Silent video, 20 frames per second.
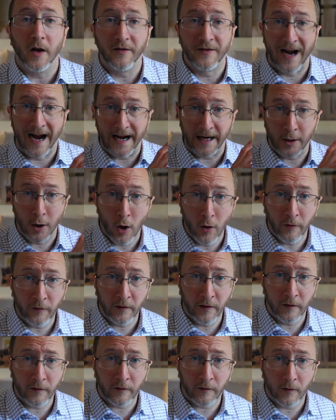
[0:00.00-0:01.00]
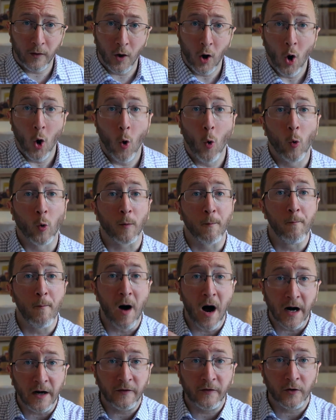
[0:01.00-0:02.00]
diagnosis or
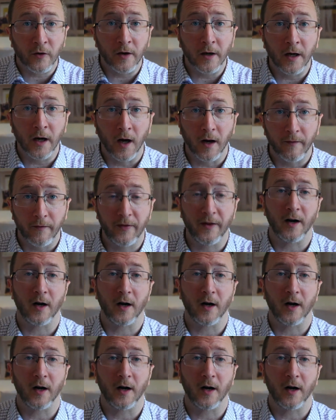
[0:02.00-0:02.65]
monitoring of